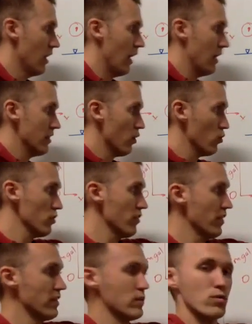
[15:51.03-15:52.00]
And the only
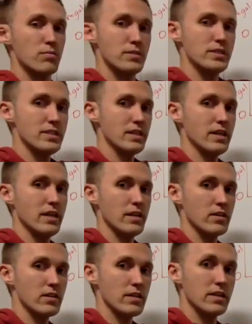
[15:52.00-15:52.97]
thing that we're missing
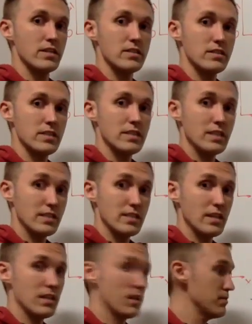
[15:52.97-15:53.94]
here is the
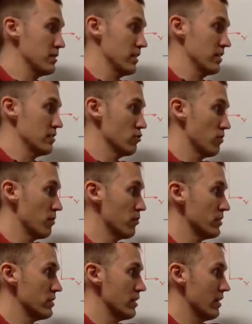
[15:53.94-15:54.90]
density anomaly. So
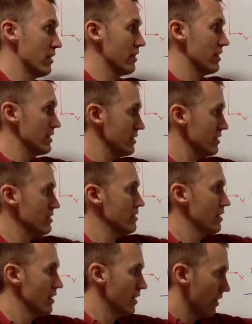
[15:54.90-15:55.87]
remember we said that
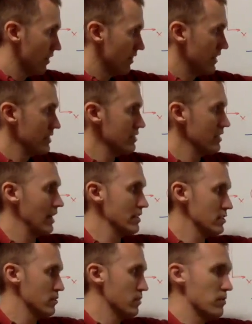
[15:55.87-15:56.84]
this
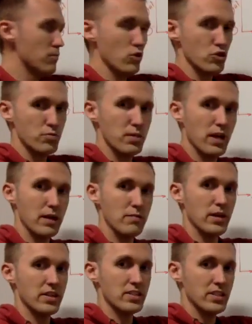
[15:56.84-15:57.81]
has to be multiplied
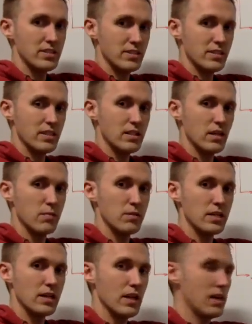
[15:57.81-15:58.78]
by the density
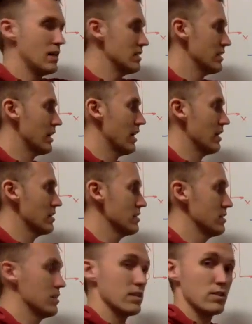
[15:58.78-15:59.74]
anomaly to
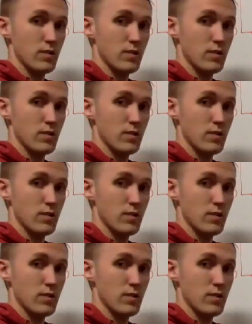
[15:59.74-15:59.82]
get the